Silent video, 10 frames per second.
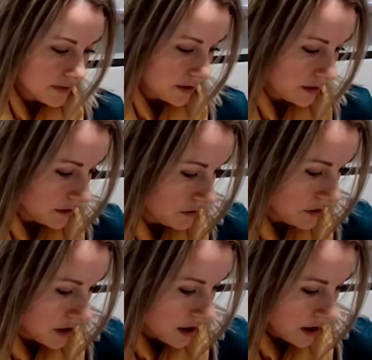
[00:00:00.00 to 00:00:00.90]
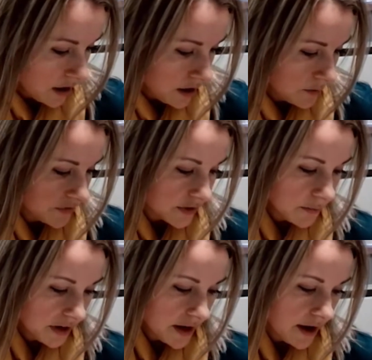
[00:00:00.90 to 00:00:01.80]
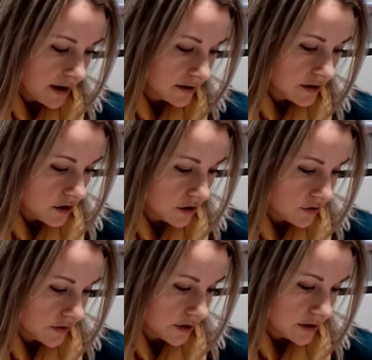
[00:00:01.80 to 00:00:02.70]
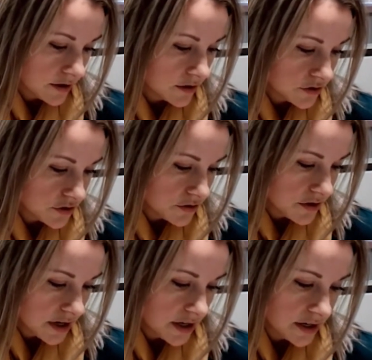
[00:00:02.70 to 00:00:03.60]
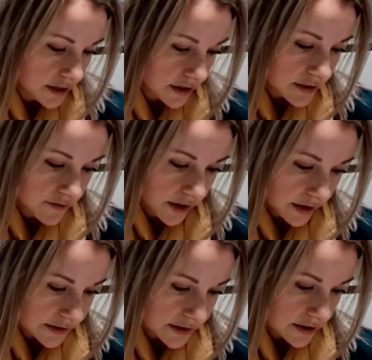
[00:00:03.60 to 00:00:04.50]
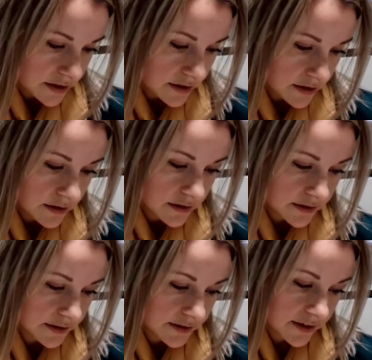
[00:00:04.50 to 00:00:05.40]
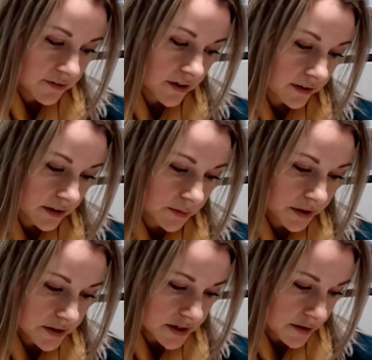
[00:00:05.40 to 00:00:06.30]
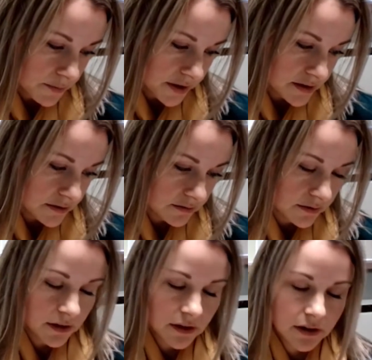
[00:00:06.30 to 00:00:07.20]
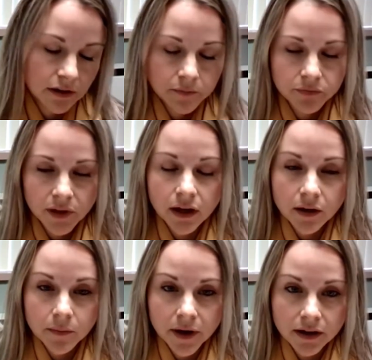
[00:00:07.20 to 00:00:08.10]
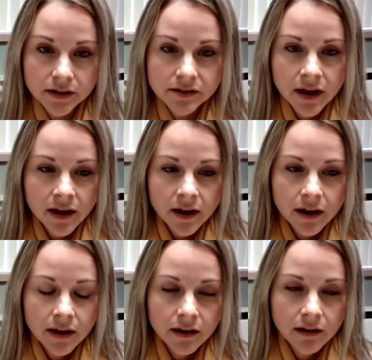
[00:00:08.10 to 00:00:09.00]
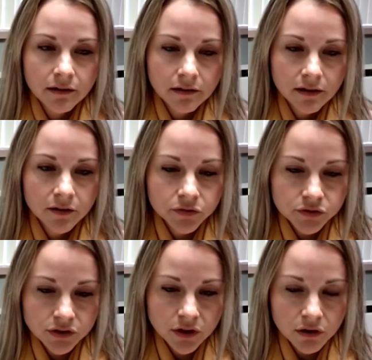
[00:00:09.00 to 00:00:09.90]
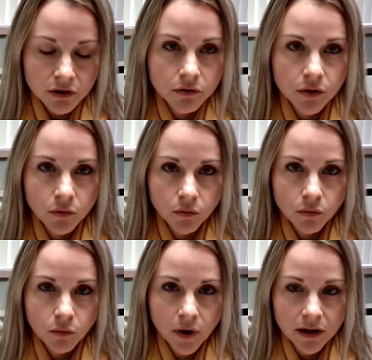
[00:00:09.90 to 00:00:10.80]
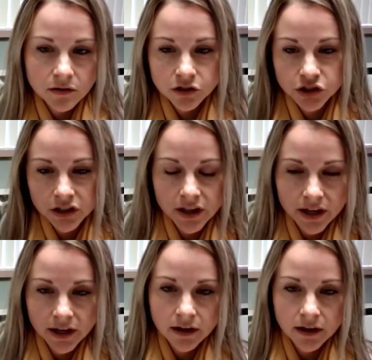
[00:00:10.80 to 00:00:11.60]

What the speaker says: Thank you. If somebody had COVID, do they need to get the vaccine since they've likely built up antibodies? And if so, when should they